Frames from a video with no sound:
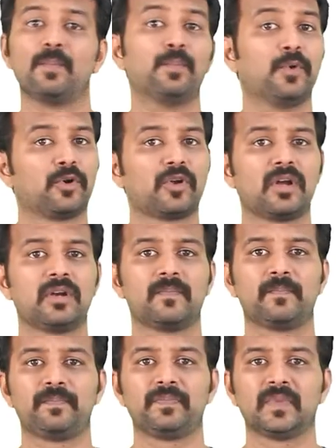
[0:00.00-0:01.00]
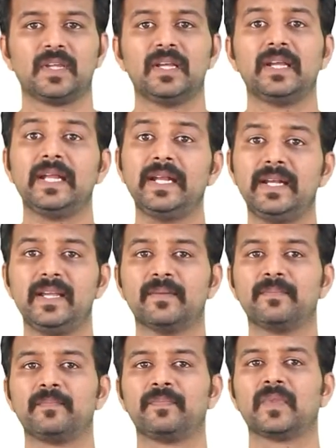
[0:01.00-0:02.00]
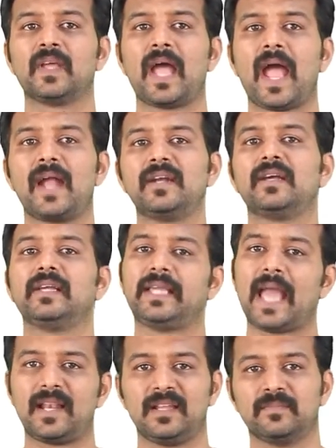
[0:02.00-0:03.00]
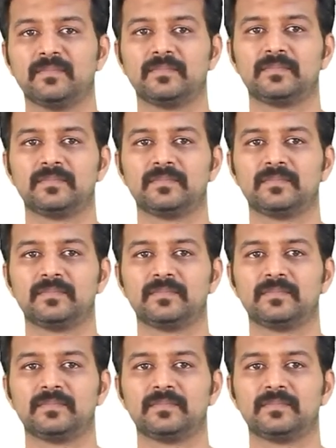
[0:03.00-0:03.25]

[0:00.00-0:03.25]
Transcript: boron, indium and gallium.